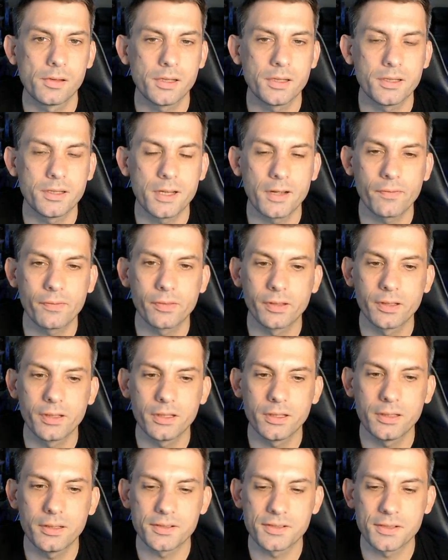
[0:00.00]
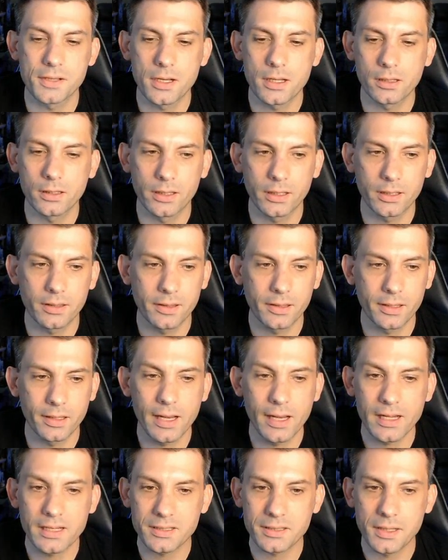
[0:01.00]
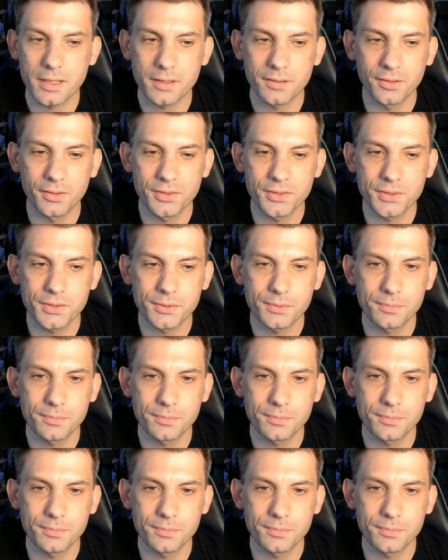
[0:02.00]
Definitely does not like that it exiles.